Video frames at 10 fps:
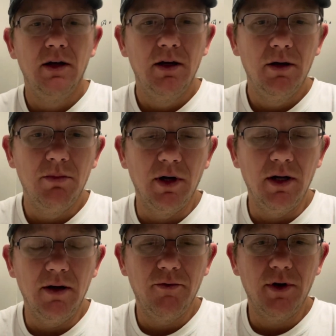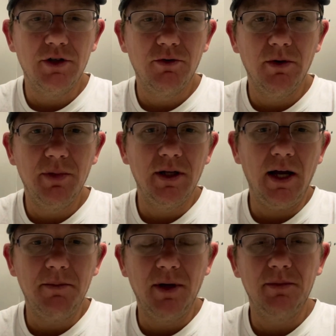But fresh shrimp and
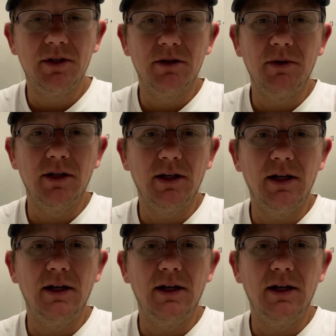Diet Pepsi has been the key,